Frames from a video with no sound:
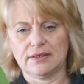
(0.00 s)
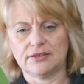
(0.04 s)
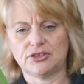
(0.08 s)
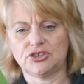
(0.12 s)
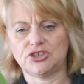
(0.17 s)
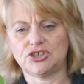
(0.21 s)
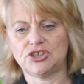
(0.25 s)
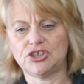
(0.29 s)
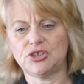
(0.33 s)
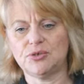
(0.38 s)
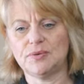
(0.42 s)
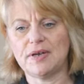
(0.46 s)

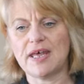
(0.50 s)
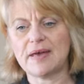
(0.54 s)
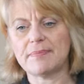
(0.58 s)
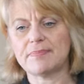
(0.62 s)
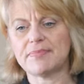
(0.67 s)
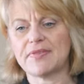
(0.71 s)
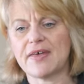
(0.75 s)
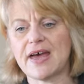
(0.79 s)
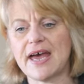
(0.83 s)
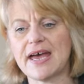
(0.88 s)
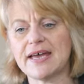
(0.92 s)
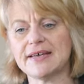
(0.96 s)

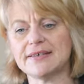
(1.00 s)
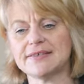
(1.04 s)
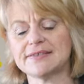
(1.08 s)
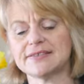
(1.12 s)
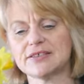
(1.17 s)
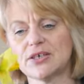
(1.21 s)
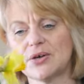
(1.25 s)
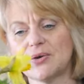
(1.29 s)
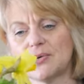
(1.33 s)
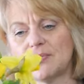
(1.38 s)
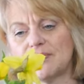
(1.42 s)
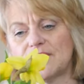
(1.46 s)
tulip there.
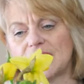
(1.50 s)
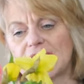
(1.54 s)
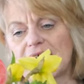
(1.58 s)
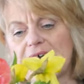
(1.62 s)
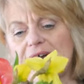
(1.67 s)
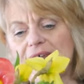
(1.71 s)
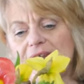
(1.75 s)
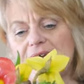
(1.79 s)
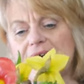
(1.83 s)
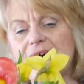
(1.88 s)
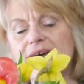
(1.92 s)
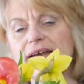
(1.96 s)
So the
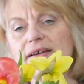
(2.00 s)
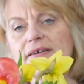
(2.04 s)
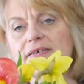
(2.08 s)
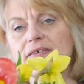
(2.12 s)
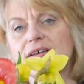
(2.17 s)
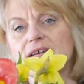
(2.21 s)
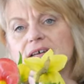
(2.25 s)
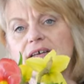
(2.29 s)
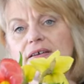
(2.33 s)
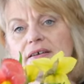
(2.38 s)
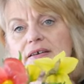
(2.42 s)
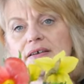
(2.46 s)
colour
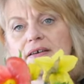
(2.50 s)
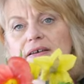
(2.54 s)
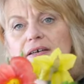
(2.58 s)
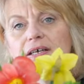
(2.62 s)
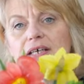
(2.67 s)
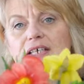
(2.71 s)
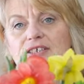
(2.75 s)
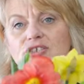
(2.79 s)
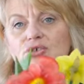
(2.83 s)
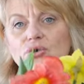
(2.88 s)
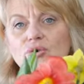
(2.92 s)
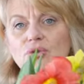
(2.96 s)

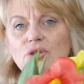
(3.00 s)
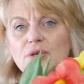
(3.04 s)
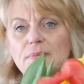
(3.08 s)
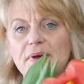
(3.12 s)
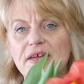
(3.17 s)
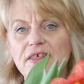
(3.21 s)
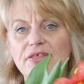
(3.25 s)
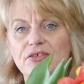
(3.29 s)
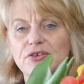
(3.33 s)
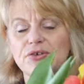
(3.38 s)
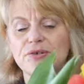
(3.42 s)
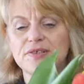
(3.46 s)
is all the
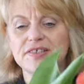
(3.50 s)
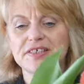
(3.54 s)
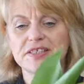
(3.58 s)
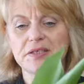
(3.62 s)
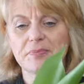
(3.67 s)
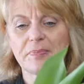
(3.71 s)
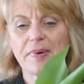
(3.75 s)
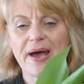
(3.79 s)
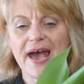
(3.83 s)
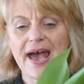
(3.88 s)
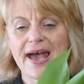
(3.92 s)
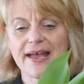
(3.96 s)
way through to
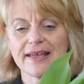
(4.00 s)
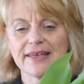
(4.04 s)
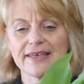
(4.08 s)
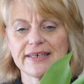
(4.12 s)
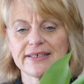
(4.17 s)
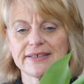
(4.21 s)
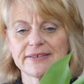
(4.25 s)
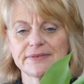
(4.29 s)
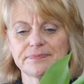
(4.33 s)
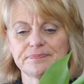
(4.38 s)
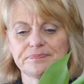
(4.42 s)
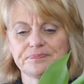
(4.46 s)
the back.